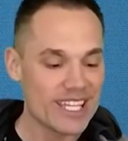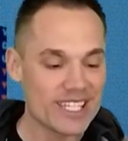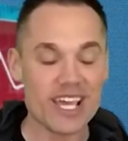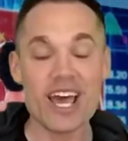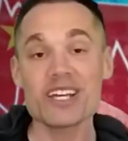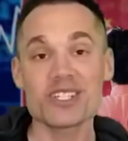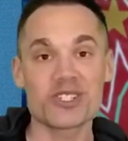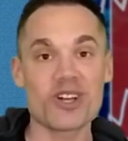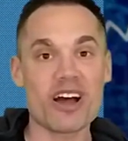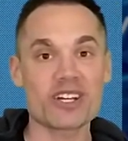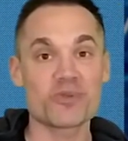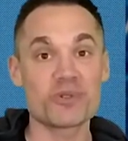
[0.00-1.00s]
tech
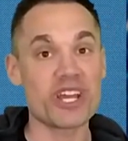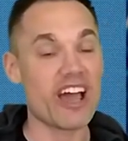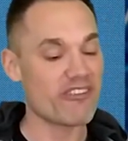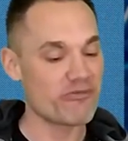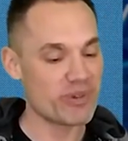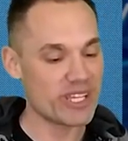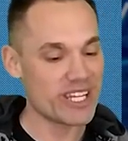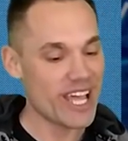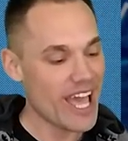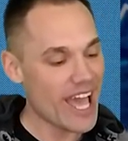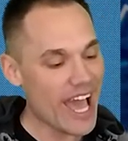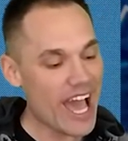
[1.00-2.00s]
stocks, which have been
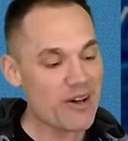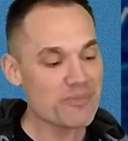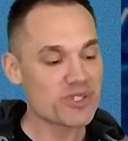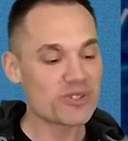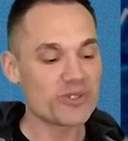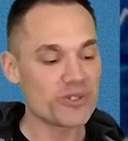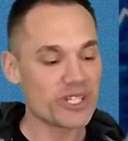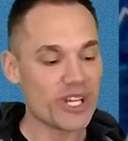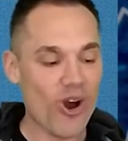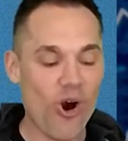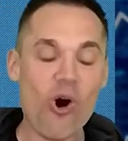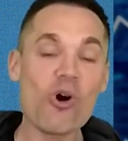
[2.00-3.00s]

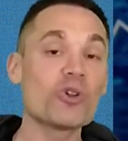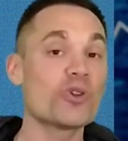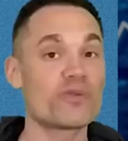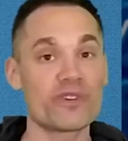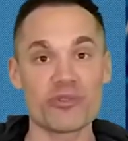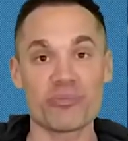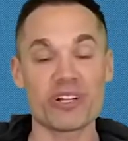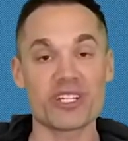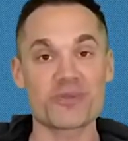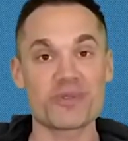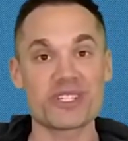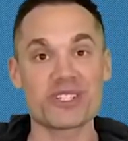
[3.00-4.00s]
absolutely all over the
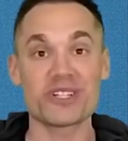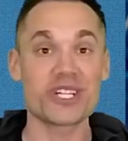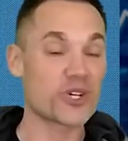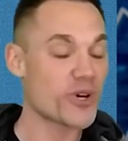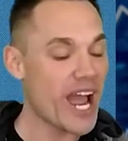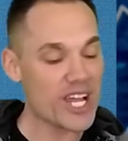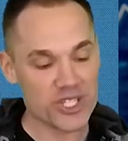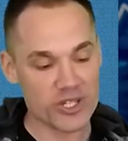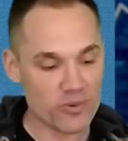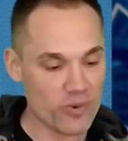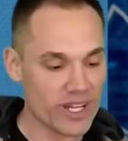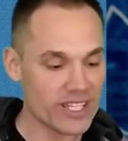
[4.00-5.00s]
place recently,
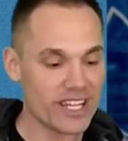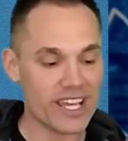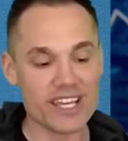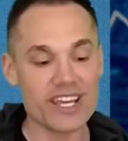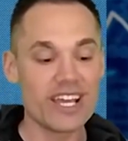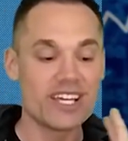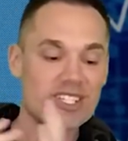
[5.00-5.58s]
crashing one day,